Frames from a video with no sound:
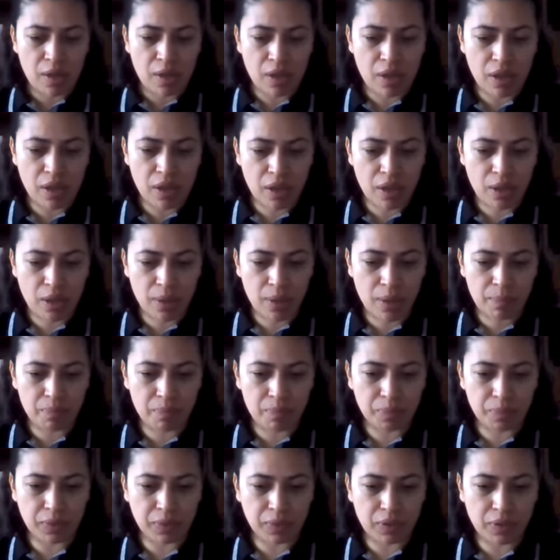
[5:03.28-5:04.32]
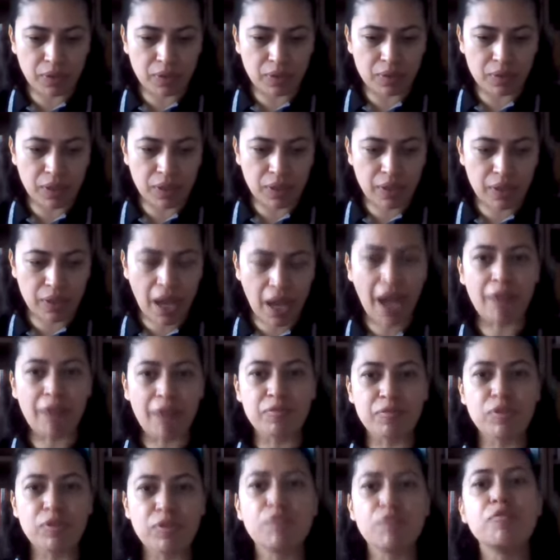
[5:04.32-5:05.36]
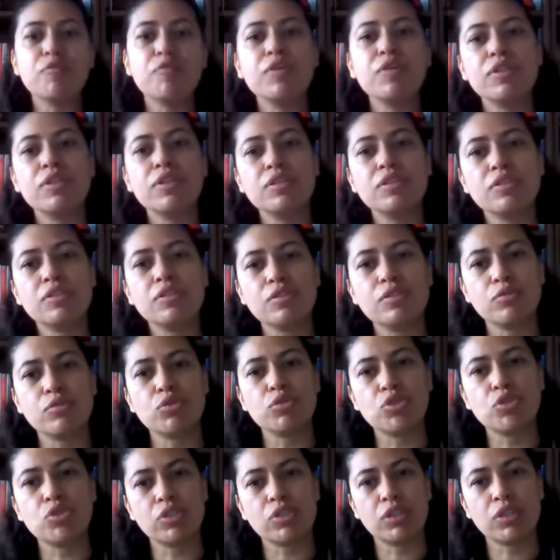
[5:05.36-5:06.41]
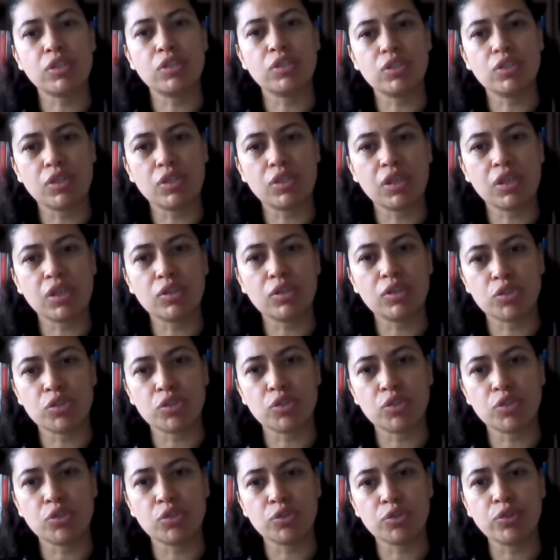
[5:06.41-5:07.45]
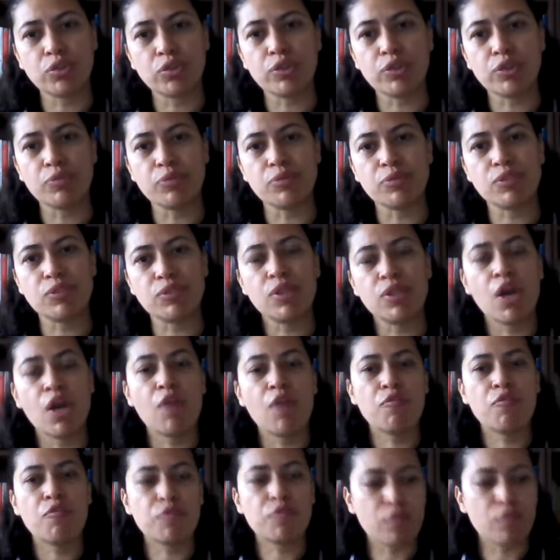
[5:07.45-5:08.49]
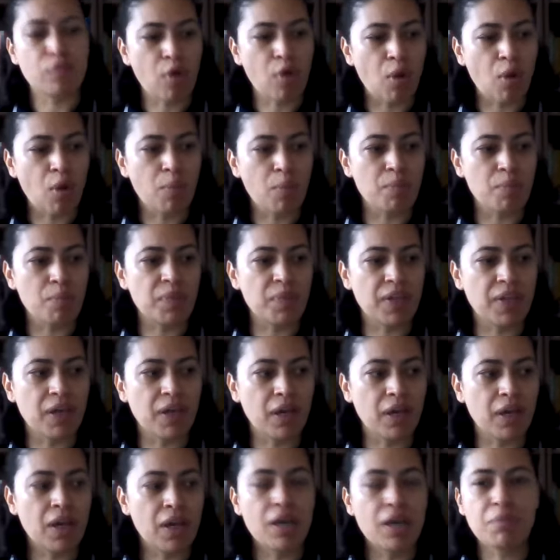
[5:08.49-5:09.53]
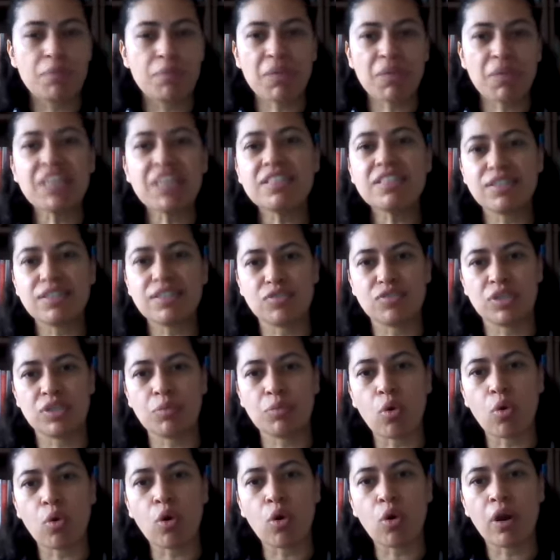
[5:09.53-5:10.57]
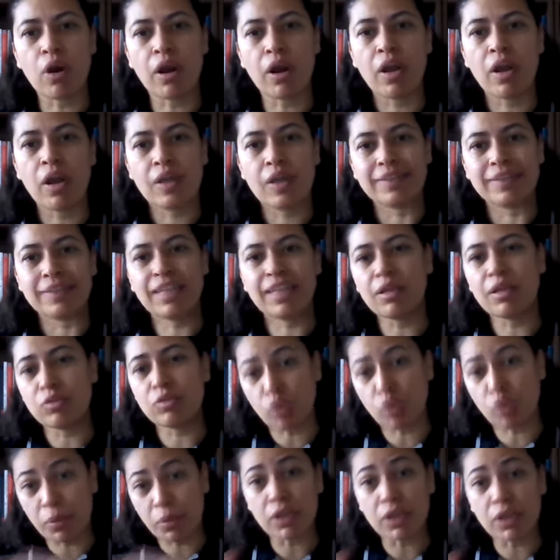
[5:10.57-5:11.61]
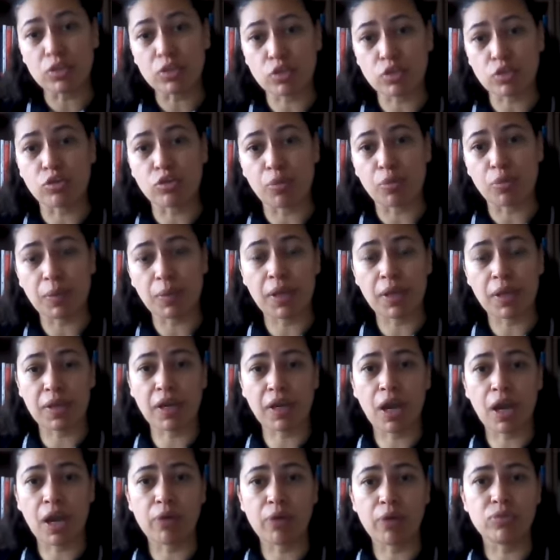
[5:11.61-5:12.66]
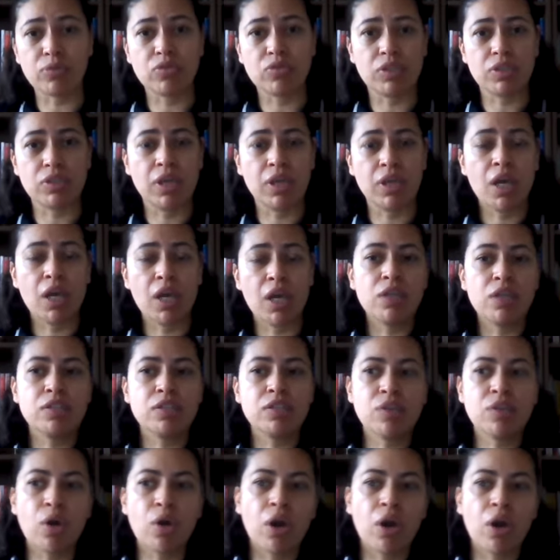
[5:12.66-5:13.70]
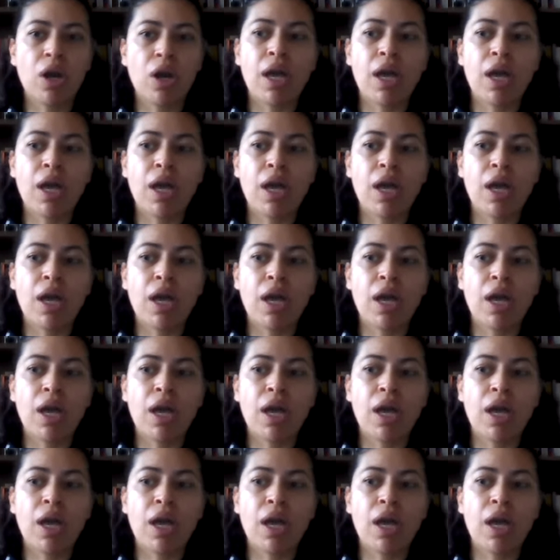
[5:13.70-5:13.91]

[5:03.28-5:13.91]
that have different social and cultural norms from the mainstream or the dominant group in the country. So